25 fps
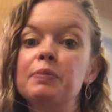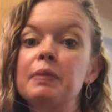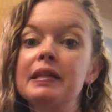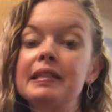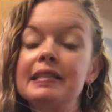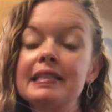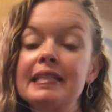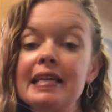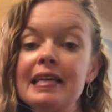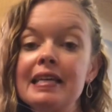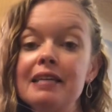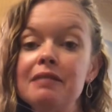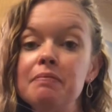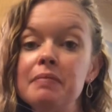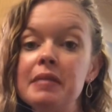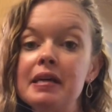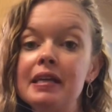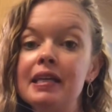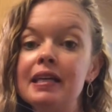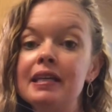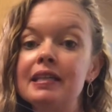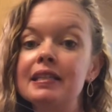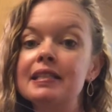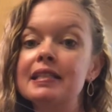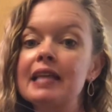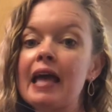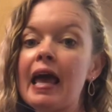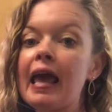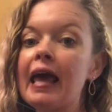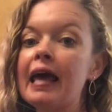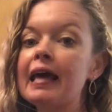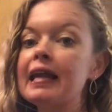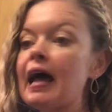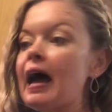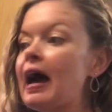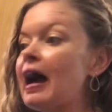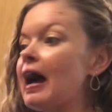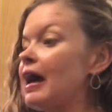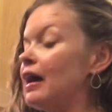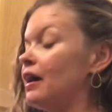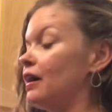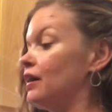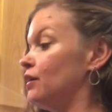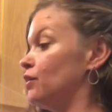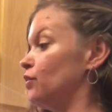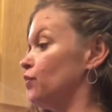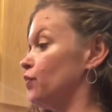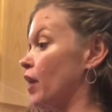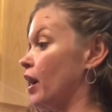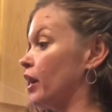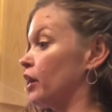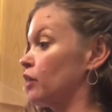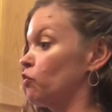been 10 minutes, and I have